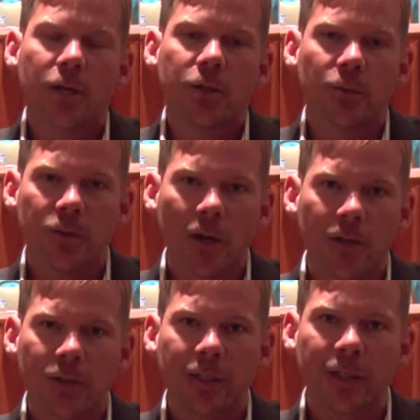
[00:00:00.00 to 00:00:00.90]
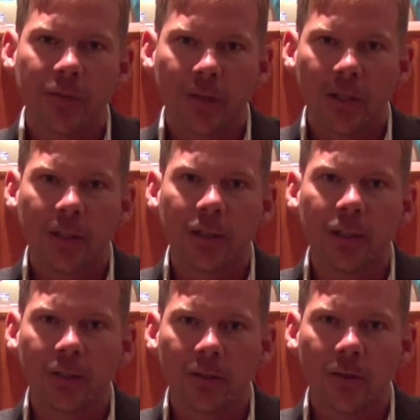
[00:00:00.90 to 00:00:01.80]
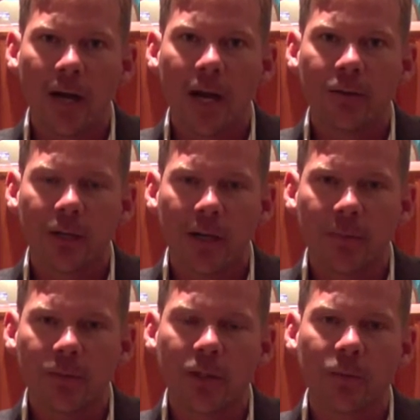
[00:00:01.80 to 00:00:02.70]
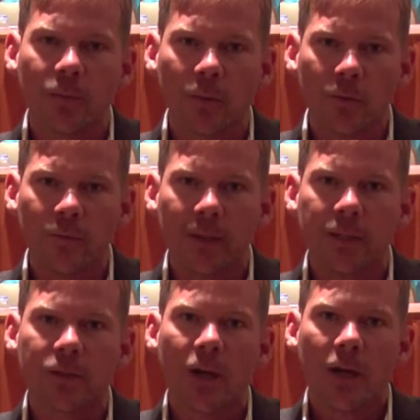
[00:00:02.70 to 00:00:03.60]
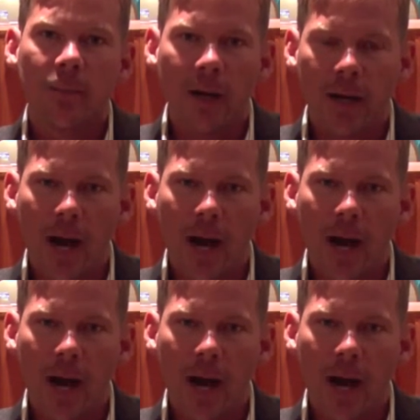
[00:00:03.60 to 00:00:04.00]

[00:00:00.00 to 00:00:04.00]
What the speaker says: So we saw significant clinical outcomes and improvements by